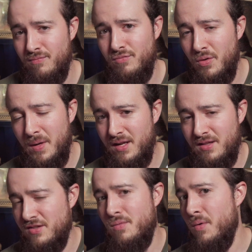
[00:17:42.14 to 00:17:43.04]
do it. It
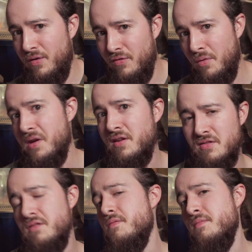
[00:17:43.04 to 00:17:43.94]
doesn't work for me.
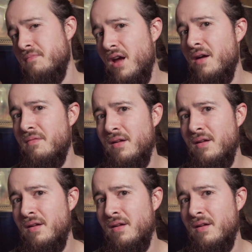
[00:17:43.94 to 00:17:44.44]
So yeah.